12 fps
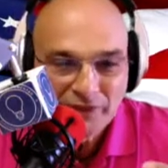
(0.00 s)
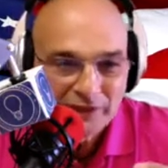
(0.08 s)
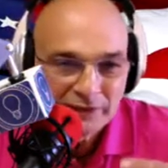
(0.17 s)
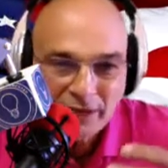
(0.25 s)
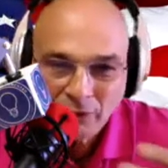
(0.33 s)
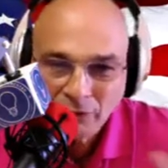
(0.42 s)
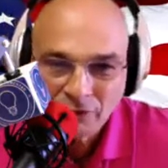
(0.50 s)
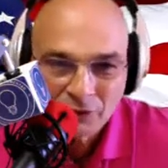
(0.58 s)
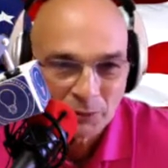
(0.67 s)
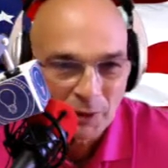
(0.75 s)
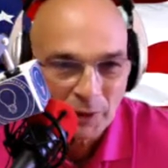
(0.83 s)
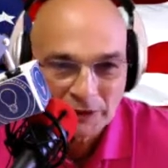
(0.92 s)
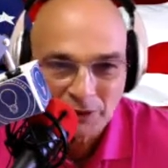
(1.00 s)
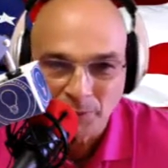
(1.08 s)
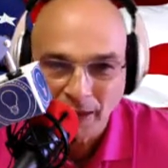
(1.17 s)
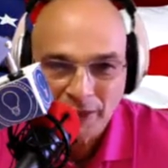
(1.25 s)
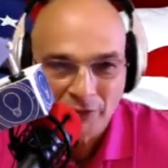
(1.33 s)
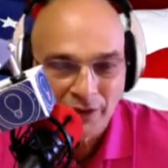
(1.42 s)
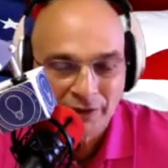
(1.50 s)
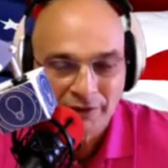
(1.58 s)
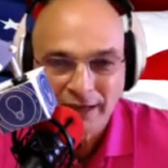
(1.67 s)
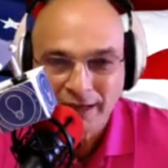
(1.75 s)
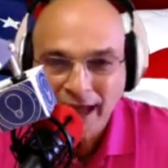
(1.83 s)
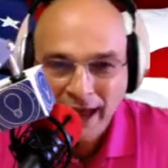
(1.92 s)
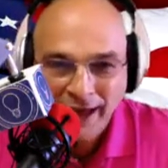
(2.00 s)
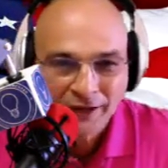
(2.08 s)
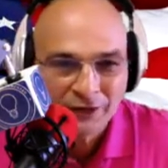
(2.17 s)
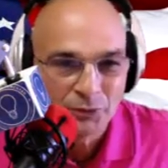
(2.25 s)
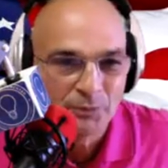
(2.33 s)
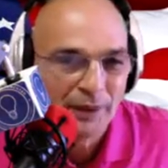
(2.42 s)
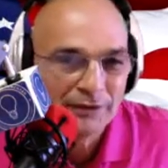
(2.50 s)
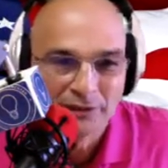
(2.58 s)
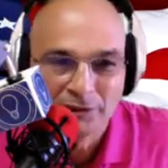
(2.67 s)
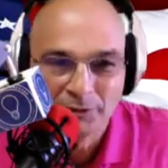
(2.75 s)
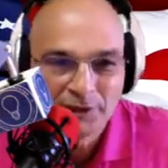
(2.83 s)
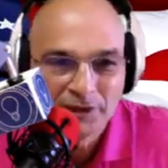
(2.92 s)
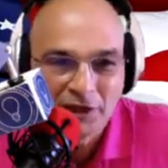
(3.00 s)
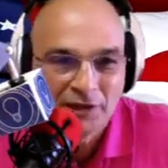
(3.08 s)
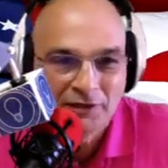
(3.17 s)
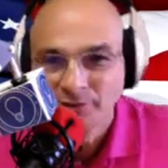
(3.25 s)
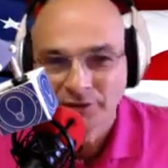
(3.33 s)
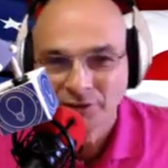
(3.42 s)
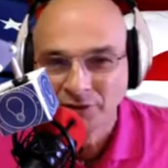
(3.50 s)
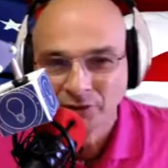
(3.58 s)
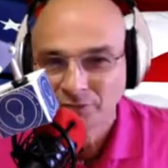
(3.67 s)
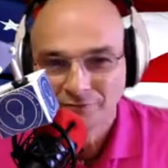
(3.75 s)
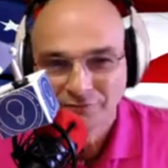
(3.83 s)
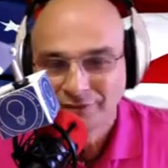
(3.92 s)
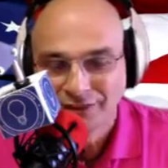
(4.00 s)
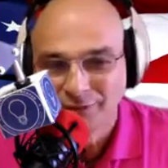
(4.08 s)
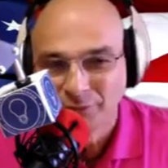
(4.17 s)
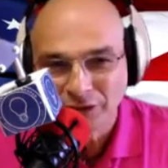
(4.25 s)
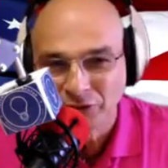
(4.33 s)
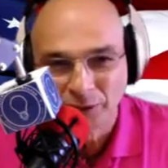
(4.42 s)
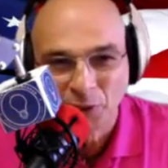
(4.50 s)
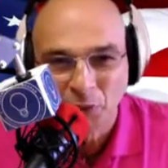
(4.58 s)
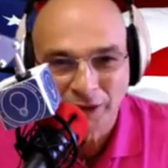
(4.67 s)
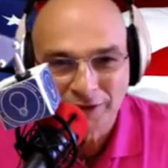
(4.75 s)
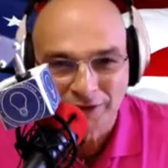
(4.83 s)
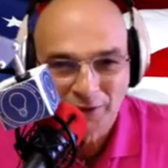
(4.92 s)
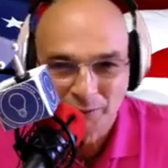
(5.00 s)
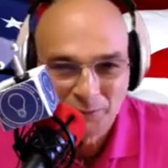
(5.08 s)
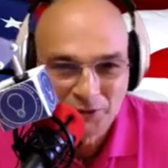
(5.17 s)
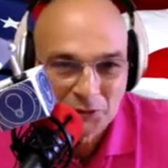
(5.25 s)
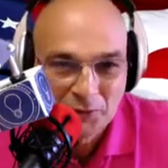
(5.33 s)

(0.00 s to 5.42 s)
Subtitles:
Tell us a little bit about your background and how did you basically become, and I'm not trying to be a wise guy, Mr.